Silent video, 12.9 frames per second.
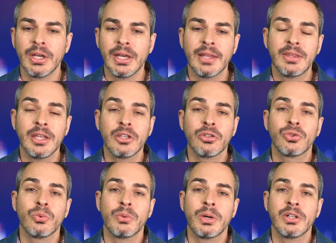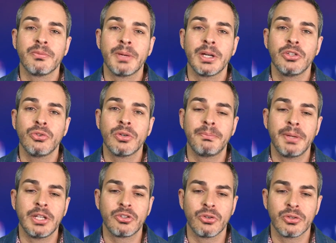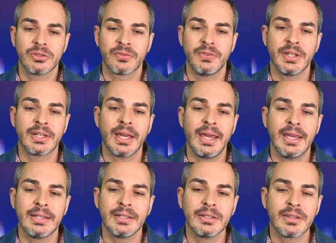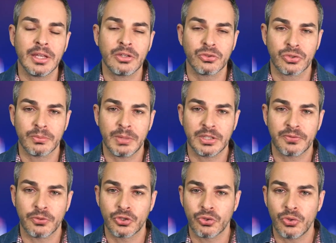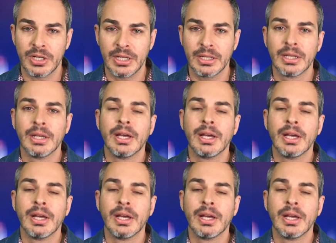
And thank you to one of my newer Patreons, Vic Aiden. Thank you so much for joining.